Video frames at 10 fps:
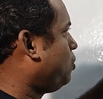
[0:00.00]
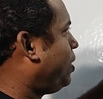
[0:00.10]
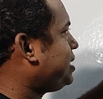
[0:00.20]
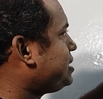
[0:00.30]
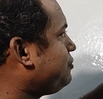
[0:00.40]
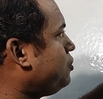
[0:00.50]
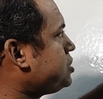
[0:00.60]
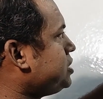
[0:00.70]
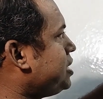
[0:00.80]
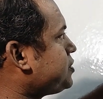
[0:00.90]
What is the
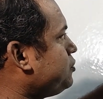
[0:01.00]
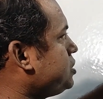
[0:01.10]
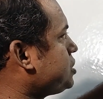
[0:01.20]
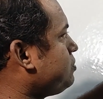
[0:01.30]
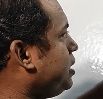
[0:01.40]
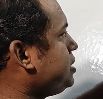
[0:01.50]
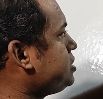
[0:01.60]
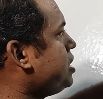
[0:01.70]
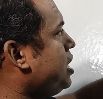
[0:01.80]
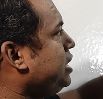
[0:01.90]
force? Either force, this one
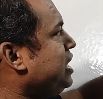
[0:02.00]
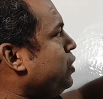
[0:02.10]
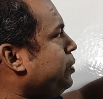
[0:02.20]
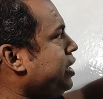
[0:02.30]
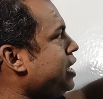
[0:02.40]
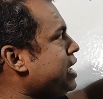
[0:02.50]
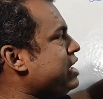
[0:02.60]
is QE.